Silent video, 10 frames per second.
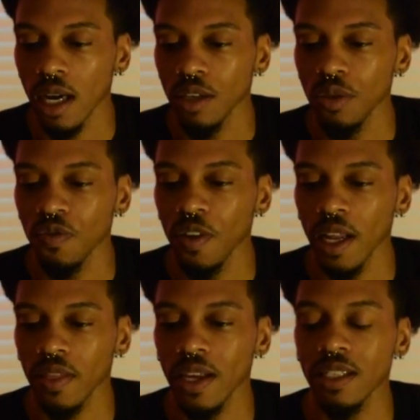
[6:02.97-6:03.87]
I do feel
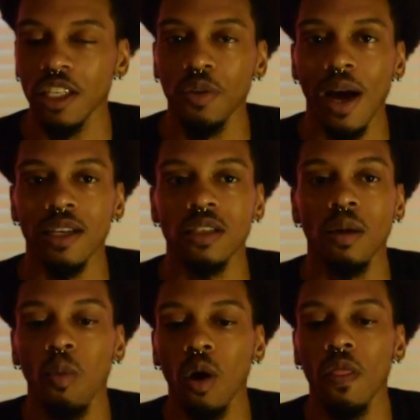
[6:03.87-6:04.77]
like they see you as
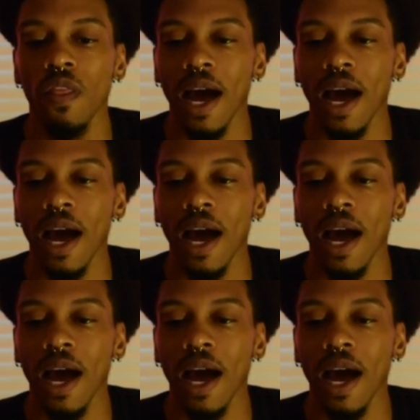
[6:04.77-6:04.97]
someone